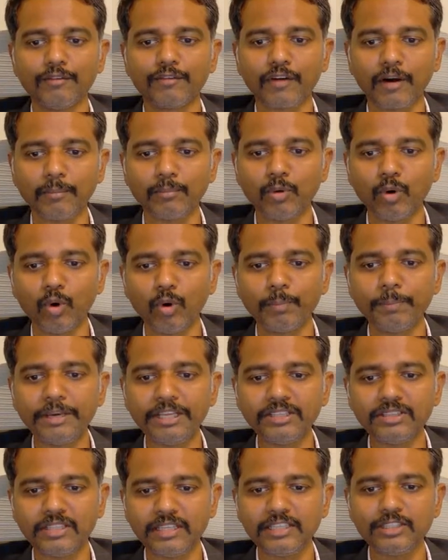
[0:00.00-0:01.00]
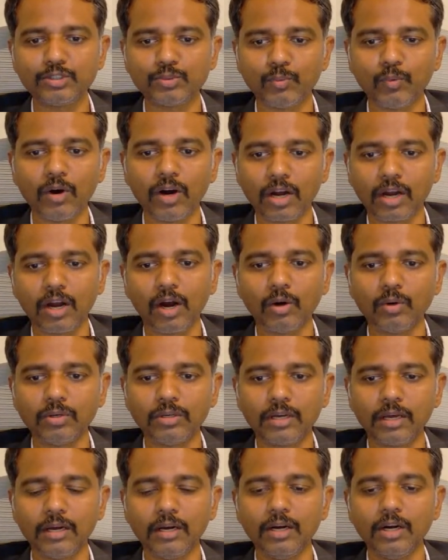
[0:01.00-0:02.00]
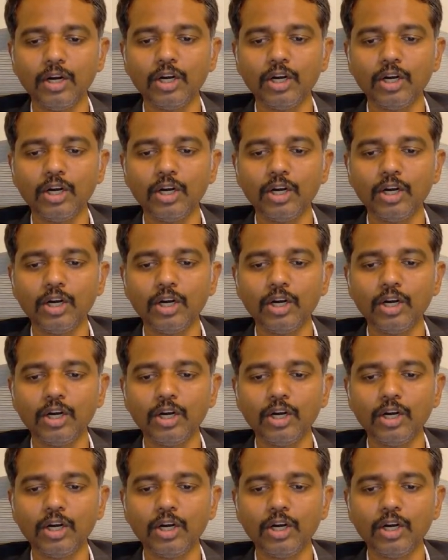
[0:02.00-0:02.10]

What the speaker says: from hoping things work out